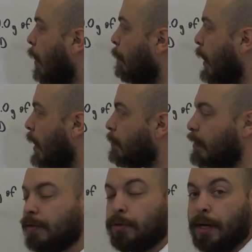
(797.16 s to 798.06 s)
But I am
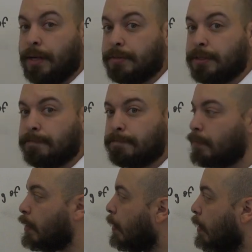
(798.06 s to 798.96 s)
given grams.
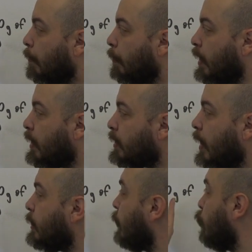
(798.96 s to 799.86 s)
But in this
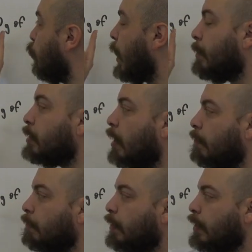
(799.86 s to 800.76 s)
case, it's grams
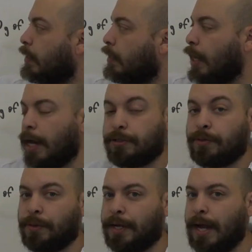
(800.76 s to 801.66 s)
of
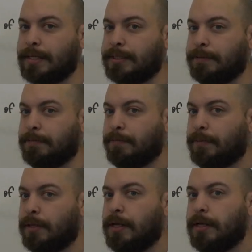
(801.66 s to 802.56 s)
hydrochloric acid.
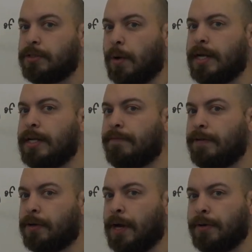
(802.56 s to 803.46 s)
So I need to
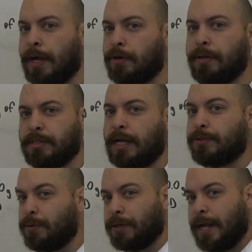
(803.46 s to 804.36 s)
figure out not grams of
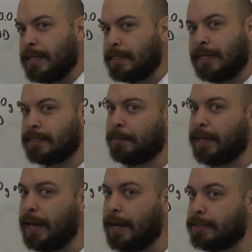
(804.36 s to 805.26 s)
hydrochloric acid, that's not my
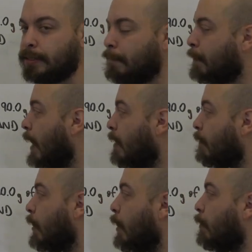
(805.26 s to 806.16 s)
gas. I need to
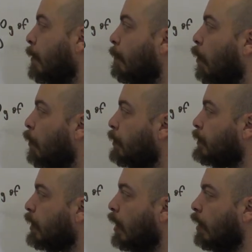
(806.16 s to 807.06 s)
figure out
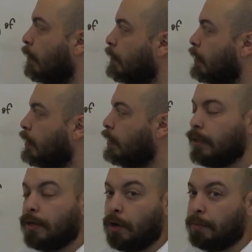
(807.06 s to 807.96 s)
moles of
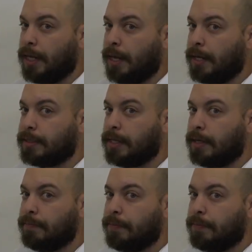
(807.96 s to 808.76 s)
carbon dioxide.